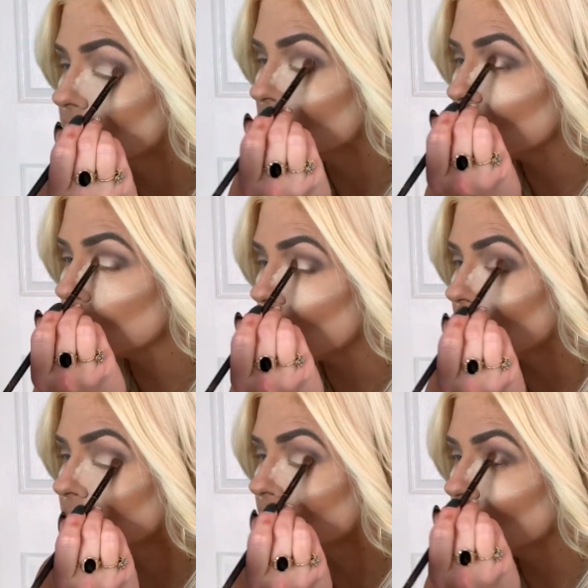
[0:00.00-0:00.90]
But yeah,
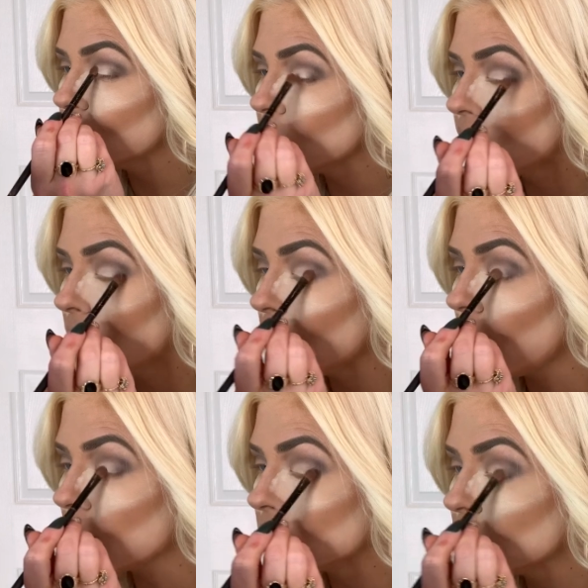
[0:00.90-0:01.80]
sticking with all
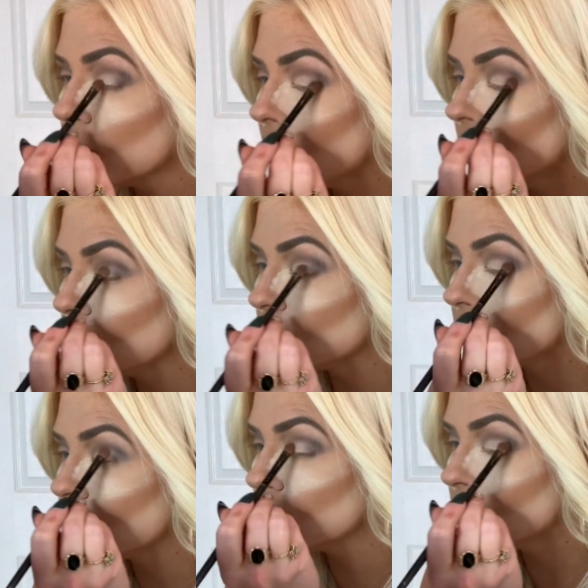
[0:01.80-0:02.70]
mattes today because we're
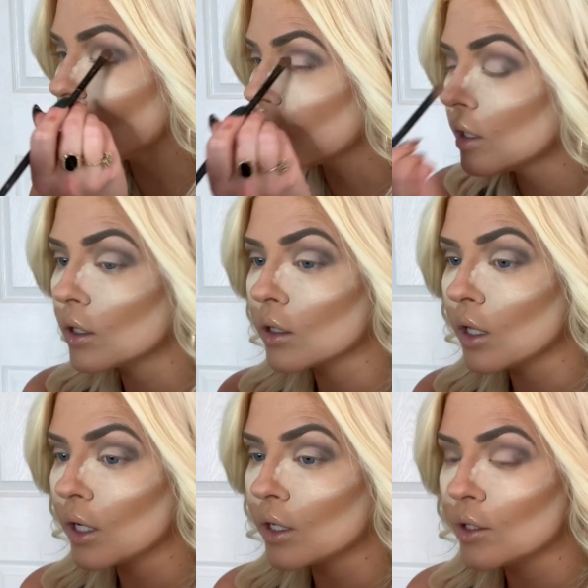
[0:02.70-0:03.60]
gonna do that glitter
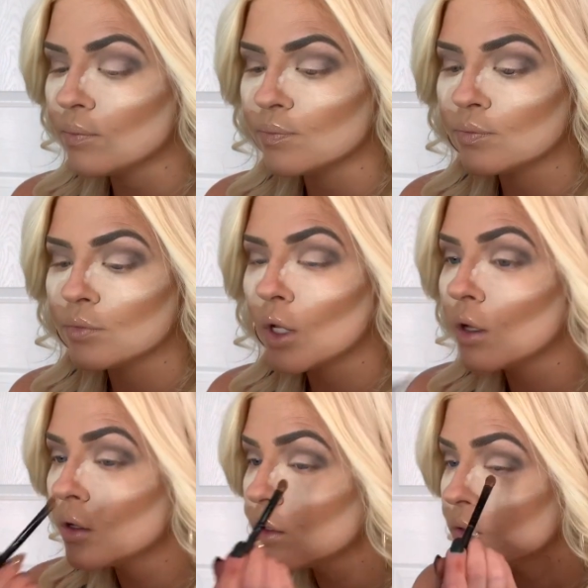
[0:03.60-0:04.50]
liner.
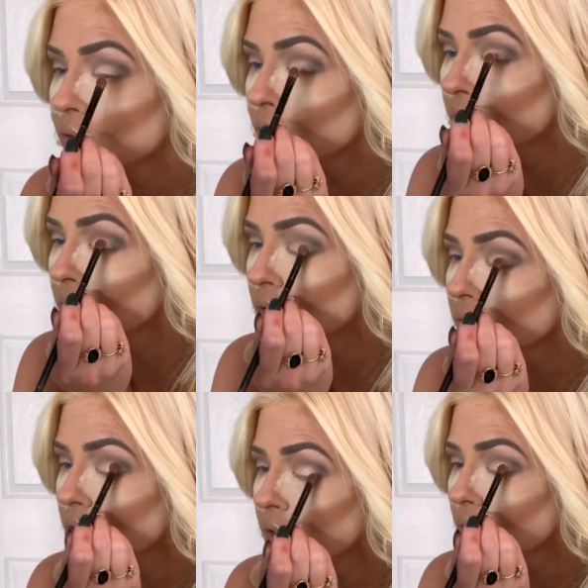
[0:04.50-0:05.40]
So I think this
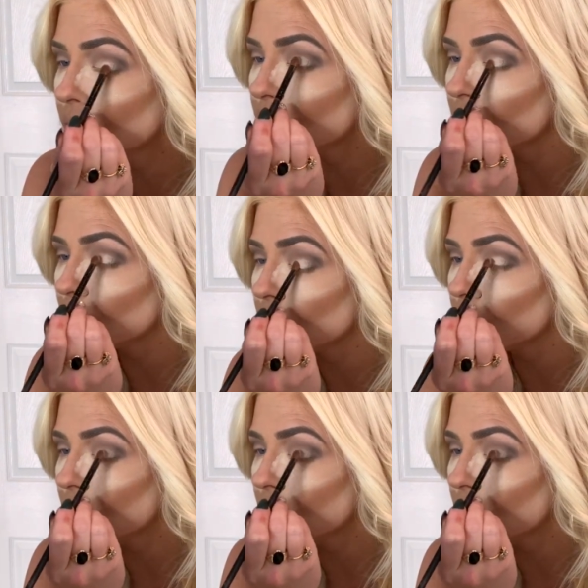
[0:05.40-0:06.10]
is gonna be really